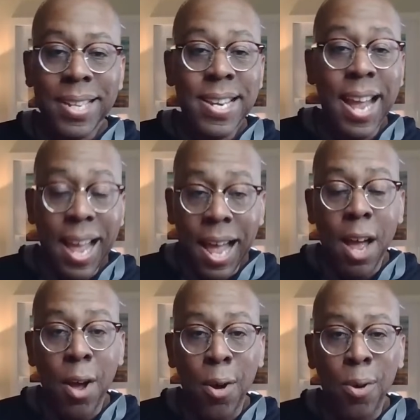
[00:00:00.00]

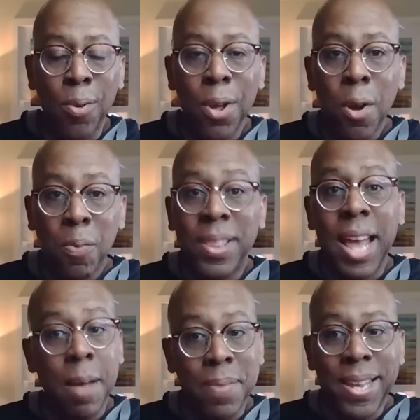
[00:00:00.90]
Now, with
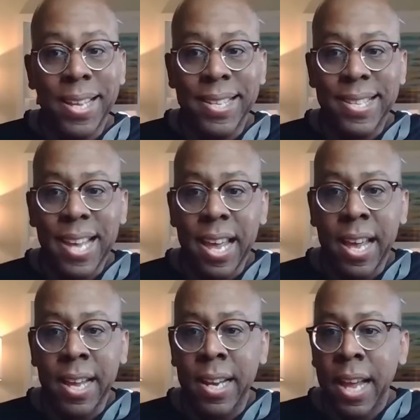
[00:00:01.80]
that being
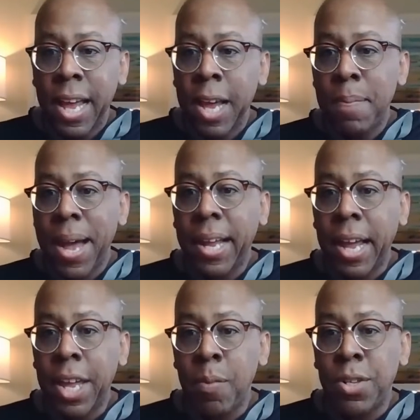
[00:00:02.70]
said, and Mike,
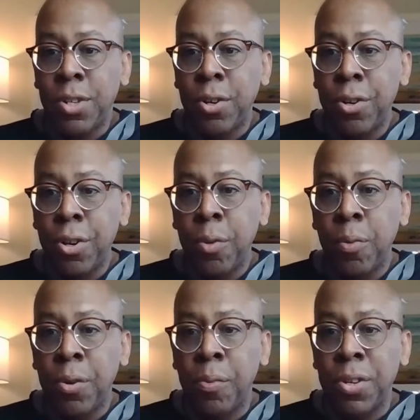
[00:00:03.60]
I hear what
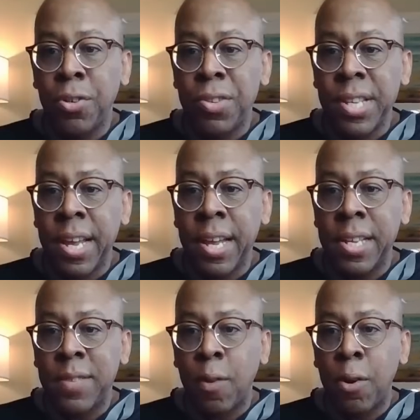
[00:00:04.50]
you're saying
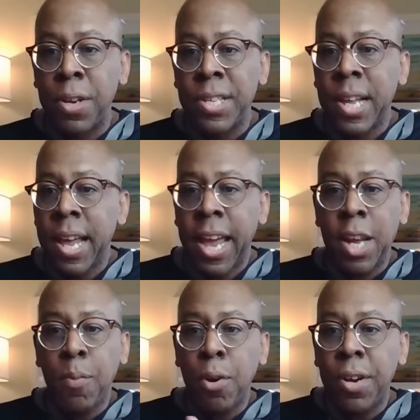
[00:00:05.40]
as far as
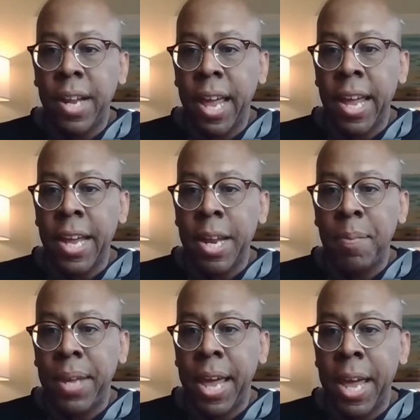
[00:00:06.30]
any word in the
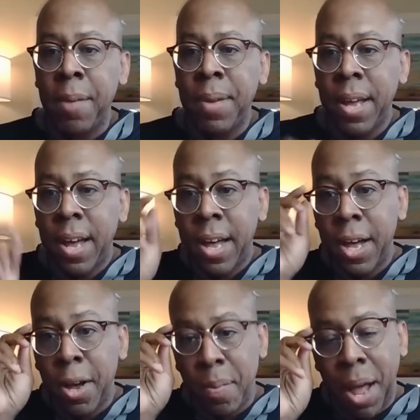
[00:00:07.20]
A&M game.
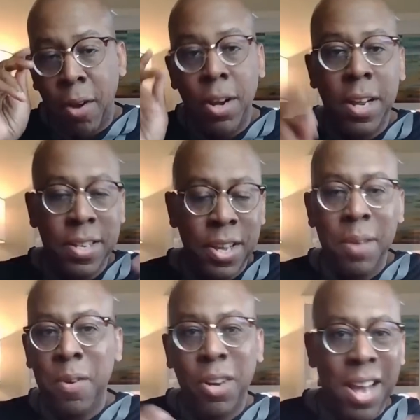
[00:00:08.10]
I'm
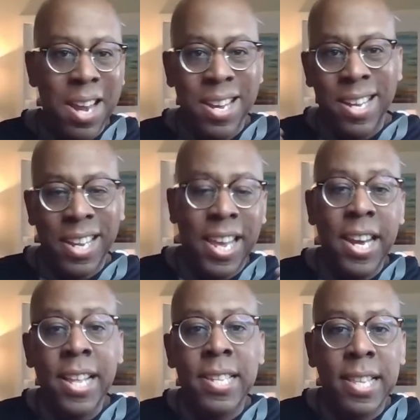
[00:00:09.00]
gonna kind of
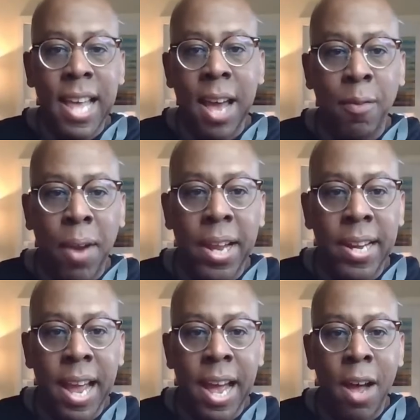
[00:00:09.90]
get into that right
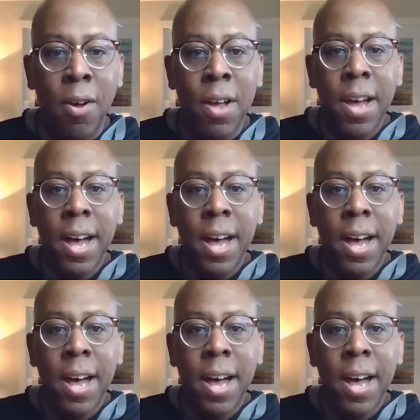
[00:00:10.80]
now.